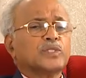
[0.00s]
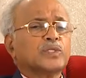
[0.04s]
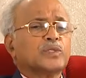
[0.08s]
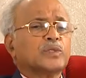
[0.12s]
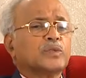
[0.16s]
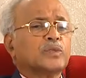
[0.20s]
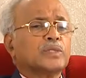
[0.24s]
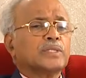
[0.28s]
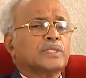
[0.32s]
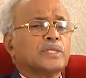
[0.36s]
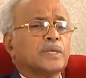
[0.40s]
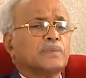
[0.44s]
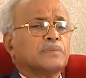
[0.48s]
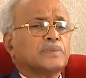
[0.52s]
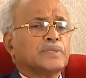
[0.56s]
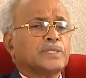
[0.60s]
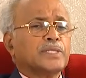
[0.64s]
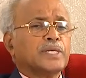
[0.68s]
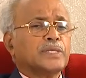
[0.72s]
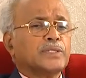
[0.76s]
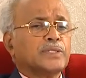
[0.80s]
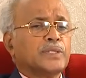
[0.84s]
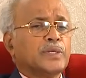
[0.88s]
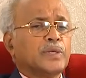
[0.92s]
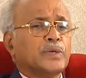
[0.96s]
to
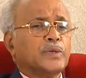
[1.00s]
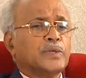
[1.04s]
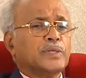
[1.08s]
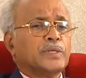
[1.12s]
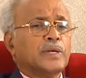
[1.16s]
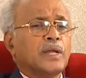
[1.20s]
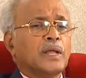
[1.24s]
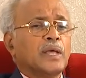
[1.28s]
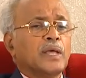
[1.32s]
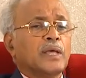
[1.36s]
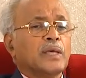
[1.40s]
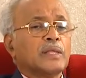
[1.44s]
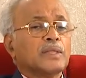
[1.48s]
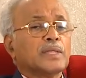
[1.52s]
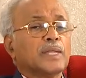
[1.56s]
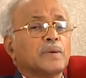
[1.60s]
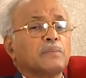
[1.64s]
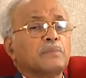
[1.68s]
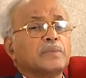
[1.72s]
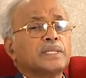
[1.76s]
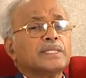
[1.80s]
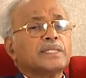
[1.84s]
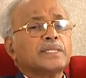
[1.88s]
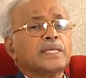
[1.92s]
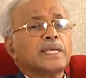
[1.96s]
substitute the
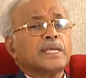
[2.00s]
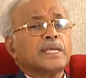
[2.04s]
missing